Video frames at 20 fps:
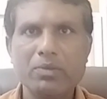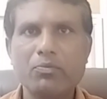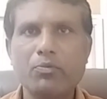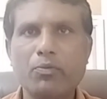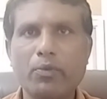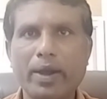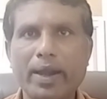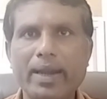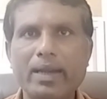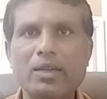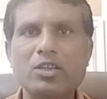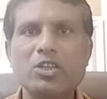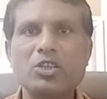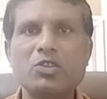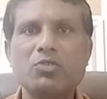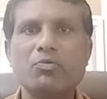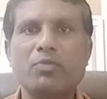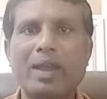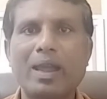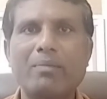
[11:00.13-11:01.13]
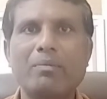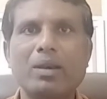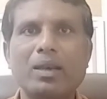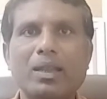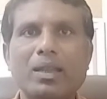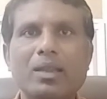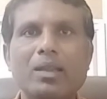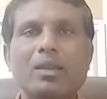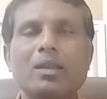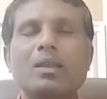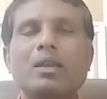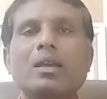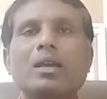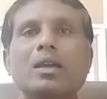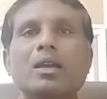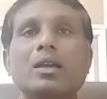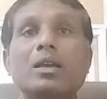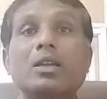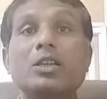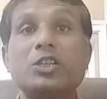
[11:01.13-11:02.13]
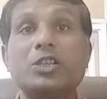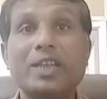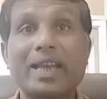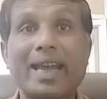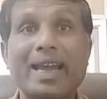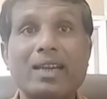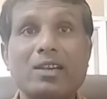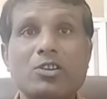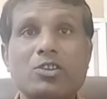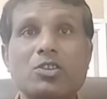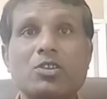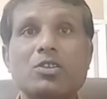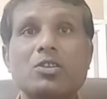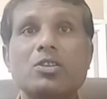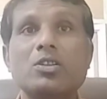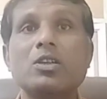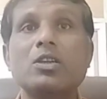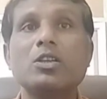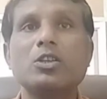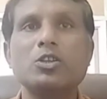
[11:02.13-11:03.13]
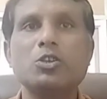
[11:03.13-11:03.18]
friends, family, chats,